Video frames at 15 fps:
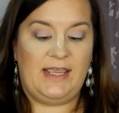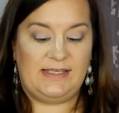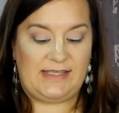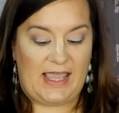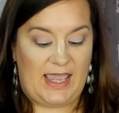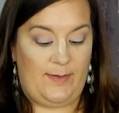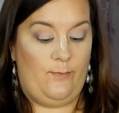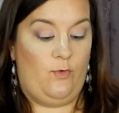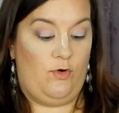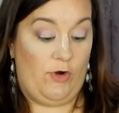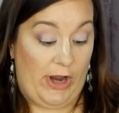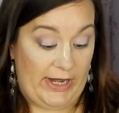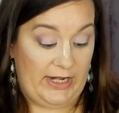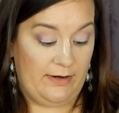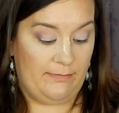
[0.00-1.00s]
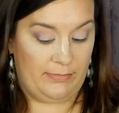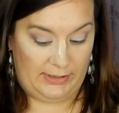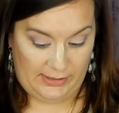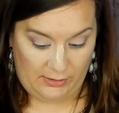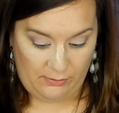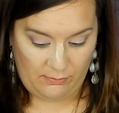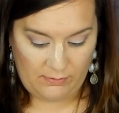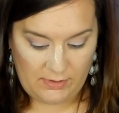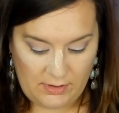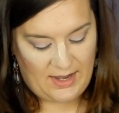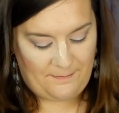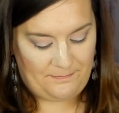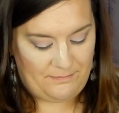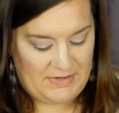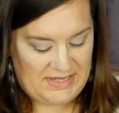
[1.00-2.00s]
is a bright blue.
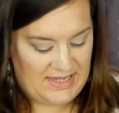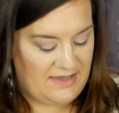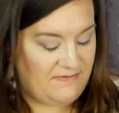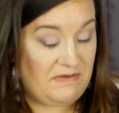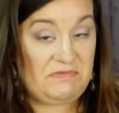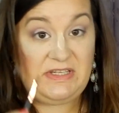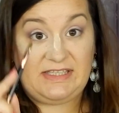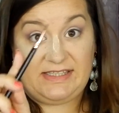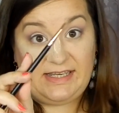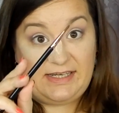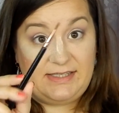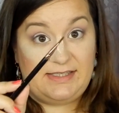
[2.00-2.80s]
Yeah, my E56.